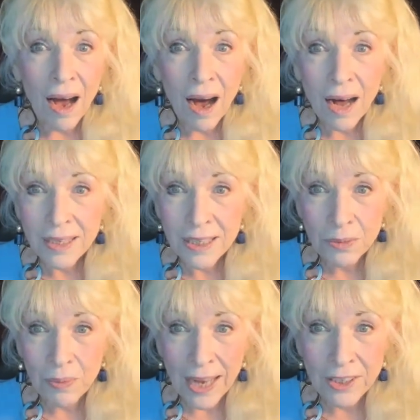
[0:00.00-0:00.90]
All
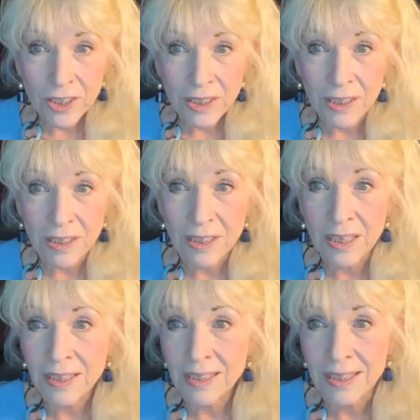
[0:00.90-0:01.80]
his righteousness that
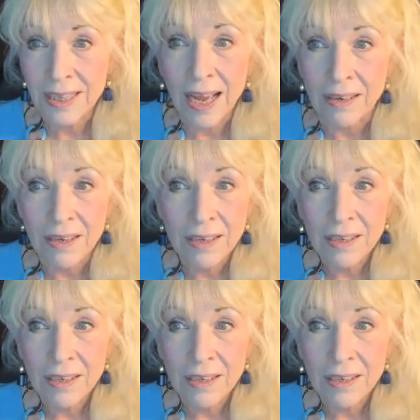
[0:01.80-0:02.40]
he's done